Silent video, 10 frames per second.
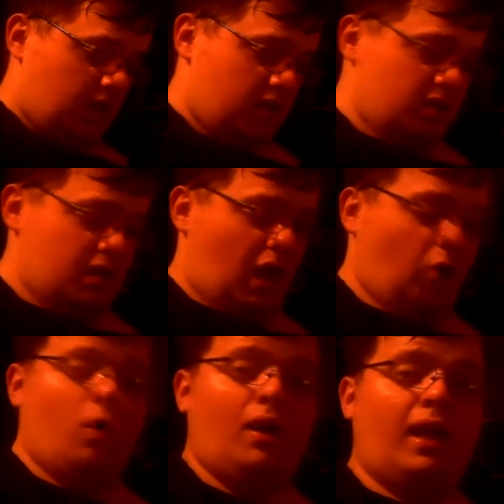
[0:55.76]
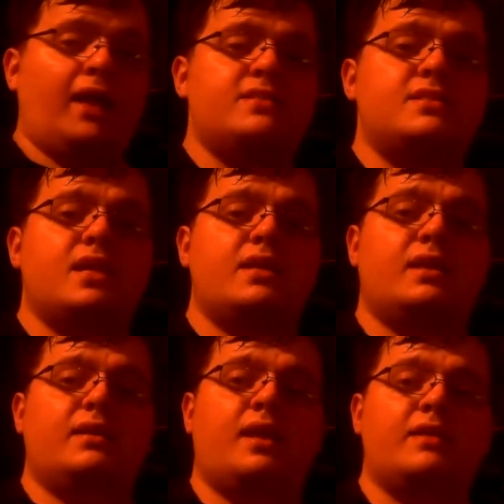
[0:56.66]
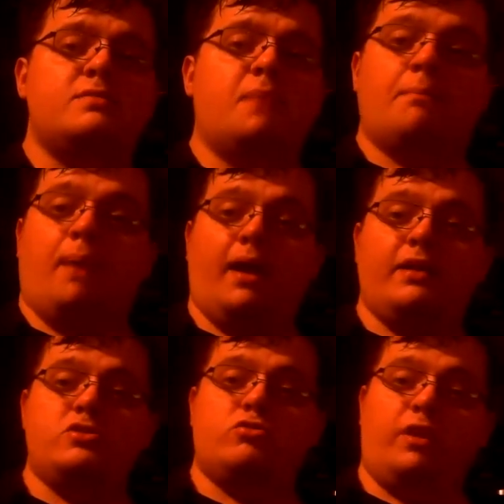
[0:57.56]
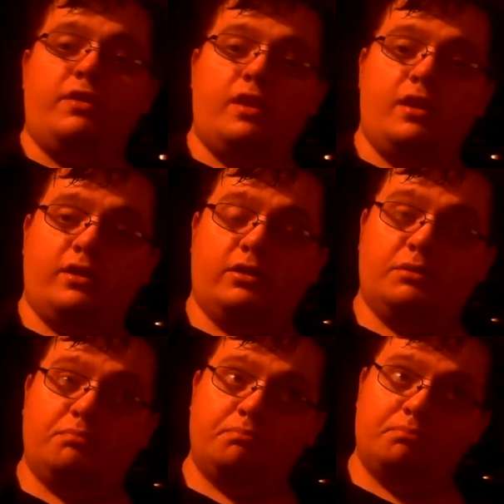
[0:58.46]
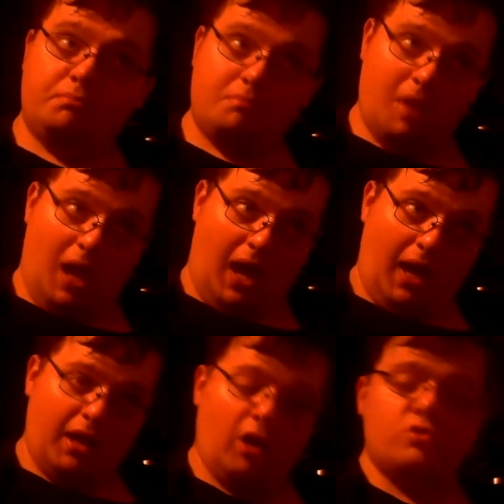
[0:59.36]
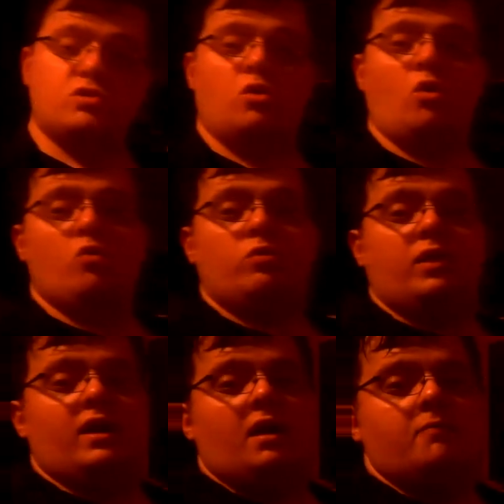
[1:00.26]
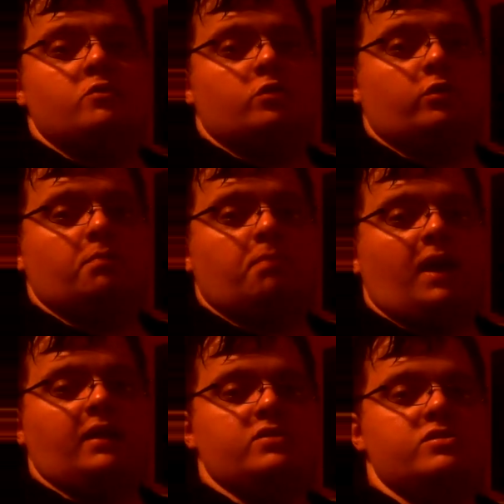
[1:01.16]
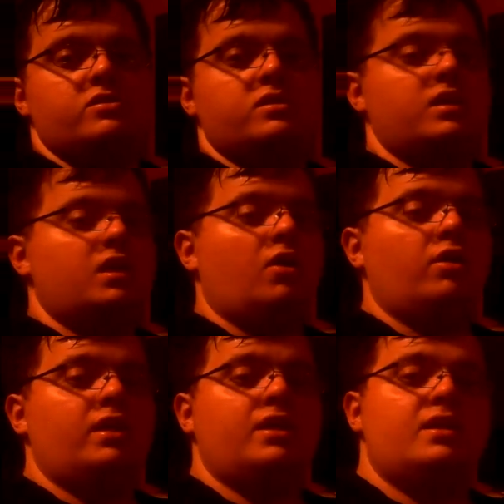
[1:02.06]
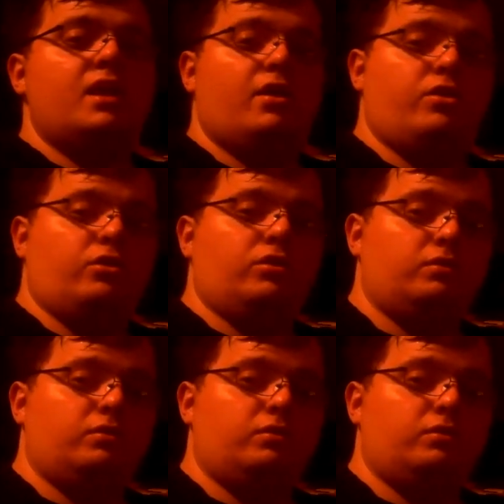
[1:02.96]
Now, while I say that that's my bias right there, I also hold a certain bias in the other